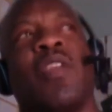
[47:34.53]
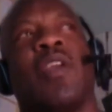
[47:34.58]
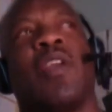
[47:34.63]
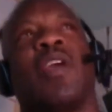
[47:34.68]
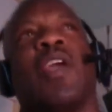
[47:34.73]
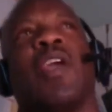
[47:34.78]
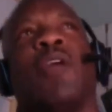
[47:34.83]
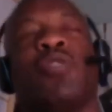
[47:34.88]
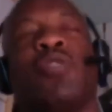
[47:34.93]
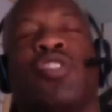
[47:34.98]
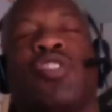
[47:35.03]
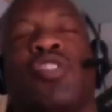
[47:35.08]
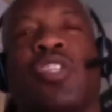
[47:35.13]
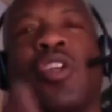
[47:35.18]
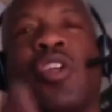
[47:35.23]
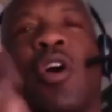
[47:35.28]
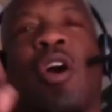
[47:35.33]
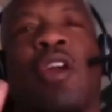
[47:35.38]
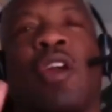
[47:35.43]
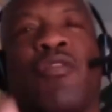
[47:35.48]
It was just
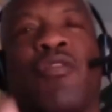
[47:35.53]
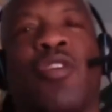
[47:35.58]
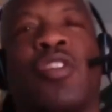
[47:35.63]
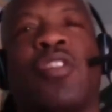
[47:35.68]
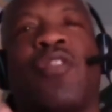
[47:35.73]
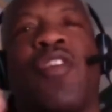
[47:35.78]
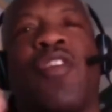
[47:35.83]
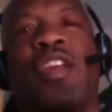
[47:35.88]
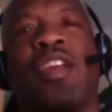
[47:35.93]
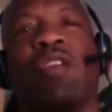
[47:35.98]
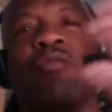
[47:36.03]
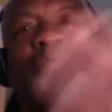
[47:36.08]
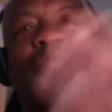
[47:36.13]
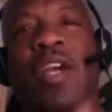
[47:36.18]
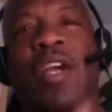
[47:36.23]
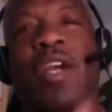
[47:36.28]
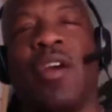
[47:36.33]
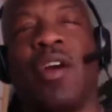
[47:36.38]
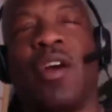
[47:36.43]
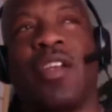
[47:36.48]
as hard for us to find
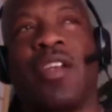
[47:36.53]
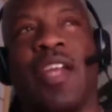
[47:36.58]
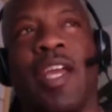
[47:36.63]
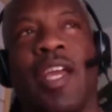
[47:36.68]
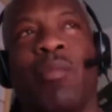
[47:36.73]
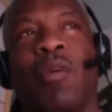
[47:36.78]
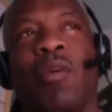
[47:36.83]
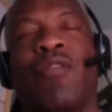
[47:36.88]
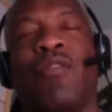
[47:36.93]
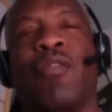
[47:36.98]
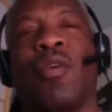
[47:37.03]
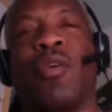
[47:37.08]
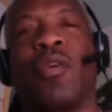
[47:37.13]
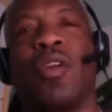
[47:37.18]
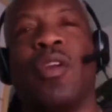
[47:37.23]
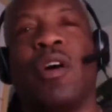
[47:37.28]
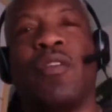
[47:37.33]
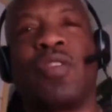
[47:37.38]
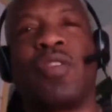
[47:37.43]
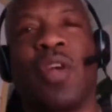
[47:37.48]
a label for a
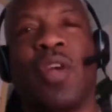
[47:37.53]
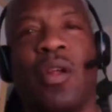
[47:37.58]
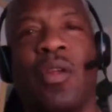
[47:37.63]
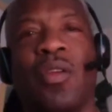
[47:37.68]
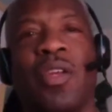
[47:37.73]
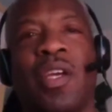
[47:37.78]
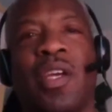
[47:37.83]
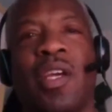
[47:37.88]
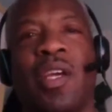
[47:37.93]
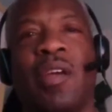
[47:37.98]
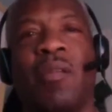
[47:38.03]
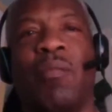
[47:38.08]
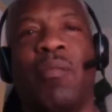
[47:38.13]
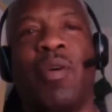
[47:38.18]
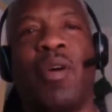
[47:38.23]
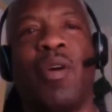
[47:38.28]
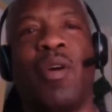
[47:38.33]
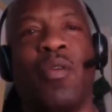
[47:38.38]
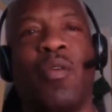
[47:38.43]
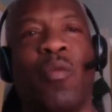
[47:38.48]
Love's Holiday,
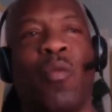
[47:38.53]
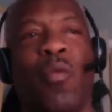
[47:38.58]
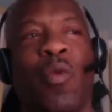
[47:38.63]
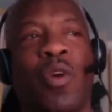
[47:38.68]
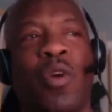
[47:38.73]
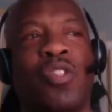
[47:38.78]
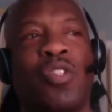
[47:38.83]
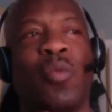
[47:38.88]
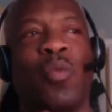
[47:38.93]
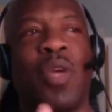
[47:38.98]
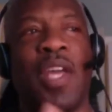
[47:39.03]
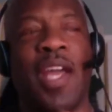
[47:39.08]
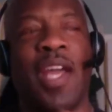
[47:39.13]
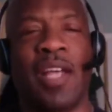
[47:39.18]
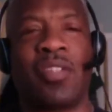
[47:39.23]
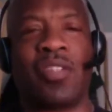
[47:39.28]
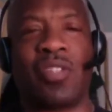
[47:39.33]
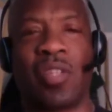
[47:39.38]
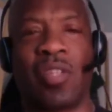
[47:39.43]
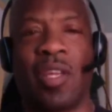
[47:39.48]
but once we
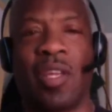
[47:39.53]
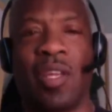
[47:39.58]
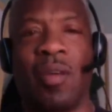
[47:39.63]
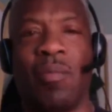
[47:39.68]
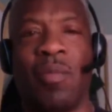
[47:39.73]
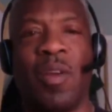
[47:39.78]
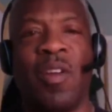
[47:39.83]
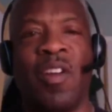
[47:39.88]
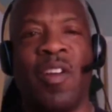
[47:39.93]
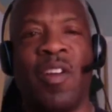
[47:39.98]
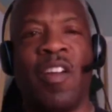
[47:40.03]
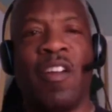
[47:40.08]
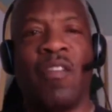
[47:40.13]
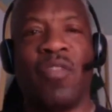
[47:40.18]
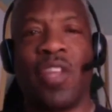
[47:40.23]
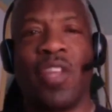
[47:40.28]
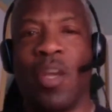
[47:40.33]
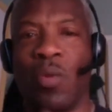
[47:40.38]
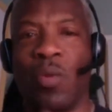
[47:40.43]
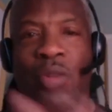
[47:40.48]
asked them,
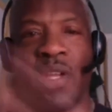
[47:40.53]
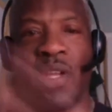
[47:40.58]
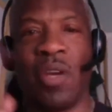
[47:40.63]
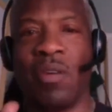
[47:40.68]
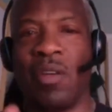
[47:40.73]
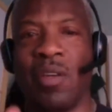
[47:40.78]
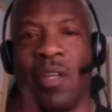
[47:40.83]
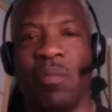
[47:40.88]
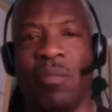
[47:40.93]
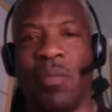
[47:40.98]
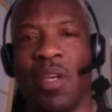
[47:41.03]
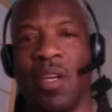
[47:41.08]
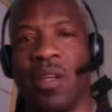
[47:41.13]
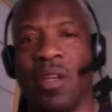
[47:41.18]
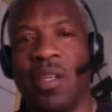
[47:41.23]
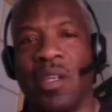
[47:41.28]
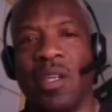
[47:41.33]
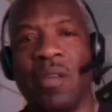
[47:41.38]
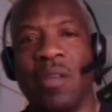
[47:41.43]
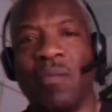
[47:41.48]
they were there
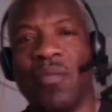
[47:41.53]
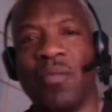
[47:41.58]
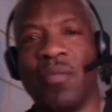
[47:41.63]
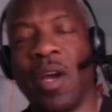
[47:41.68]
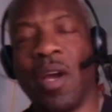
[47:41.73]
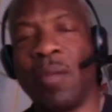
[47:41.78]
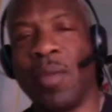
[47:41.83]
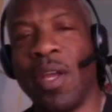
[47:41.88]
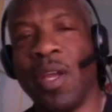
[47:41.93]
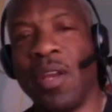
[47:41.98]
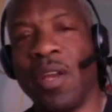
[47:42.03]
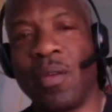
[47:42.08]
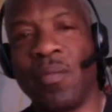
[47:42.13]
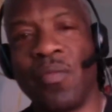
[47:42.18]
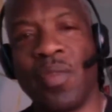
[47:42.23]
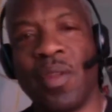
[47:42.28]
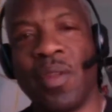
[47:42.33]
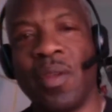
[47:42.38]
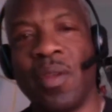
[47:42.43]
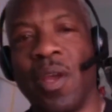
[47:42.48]
immediately. I mean,
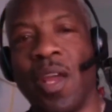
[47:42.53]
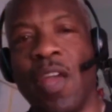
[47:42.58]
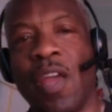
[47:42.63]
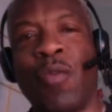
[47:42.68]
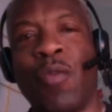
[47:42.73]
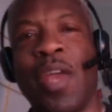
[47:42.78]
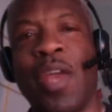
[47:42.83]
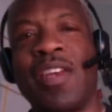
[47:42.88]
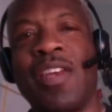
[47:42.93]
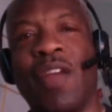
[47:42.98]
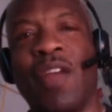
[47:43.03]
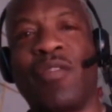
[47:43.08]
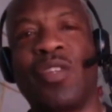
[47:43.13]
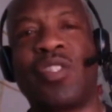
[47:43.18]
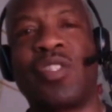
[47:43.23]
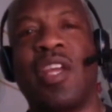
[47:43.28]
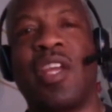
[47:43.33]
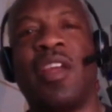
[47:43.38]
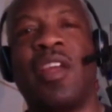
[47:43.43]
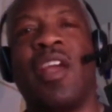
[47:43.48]
if we had never
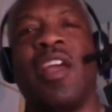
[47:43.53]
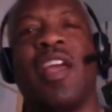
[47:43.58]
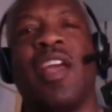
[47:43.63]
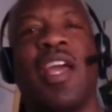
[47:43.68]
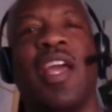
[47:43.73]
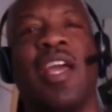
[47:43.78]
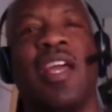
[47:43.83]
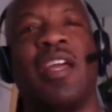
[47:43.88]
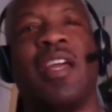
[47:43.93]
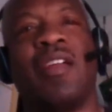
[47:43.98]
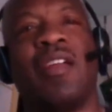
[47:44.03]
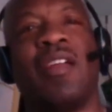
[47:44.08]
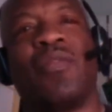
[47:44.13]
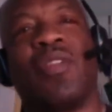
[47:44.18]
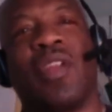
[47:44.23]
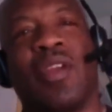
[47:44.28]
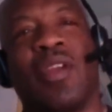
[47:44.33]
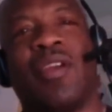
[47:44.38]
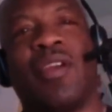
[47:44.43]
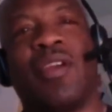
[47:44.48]
said, hey,
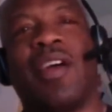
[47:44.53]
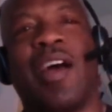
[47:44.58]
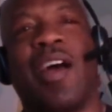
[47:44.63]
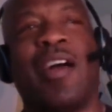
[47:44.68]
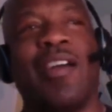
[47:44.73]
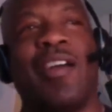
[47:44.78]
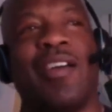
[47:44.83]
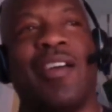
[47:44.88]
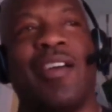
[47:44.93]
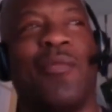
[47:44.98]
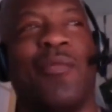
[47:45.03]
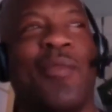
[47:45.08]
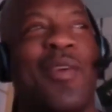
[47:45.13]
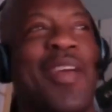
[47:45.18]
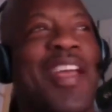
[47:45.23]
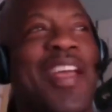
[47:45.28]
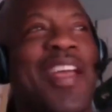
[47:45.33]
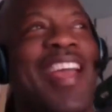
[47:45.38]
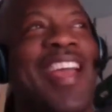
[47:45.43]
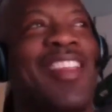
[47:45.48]

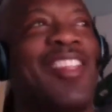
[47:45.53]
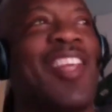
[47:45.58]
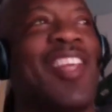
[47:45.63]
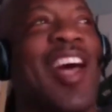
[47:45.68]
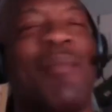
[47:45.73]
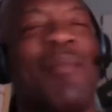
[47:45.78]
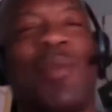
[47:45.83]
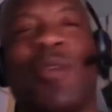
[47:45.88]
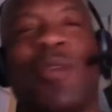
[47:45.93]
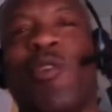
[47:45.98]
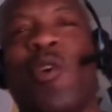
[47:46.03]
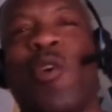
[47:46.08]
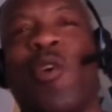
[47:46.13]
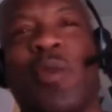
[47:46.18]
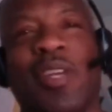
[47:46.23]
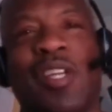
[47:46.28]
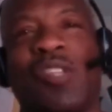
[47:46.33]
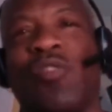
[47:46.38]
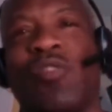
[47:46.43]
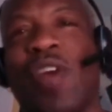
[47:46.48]
8th time in a row, we're
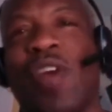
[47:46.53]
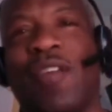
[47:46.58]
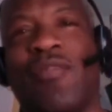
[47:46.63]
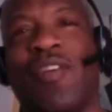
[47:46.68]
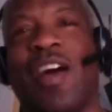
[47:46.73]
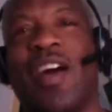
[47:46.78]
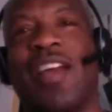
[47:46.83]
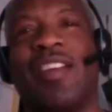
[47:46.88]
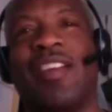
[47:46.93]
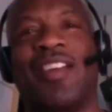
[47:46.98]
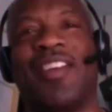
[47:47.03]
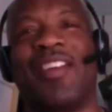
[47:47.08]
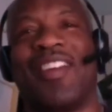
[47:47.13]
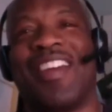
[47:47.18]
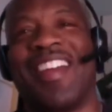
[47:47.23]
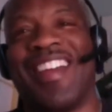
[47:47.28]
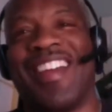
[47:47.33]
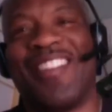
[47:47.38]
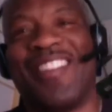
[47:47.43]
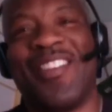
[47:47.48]
going to try to find a
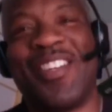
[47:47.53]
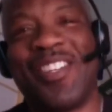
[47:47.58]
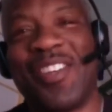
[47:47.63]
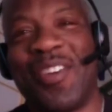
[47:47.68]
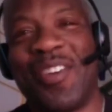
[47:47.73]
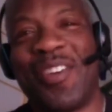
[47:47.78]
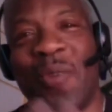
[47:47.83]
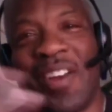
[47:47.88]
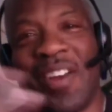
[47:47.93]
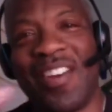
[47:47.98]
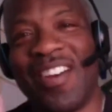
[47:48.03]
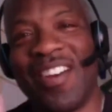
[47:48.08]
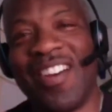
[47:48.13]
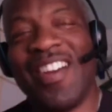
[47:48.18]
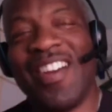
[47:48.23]
label, would you want to,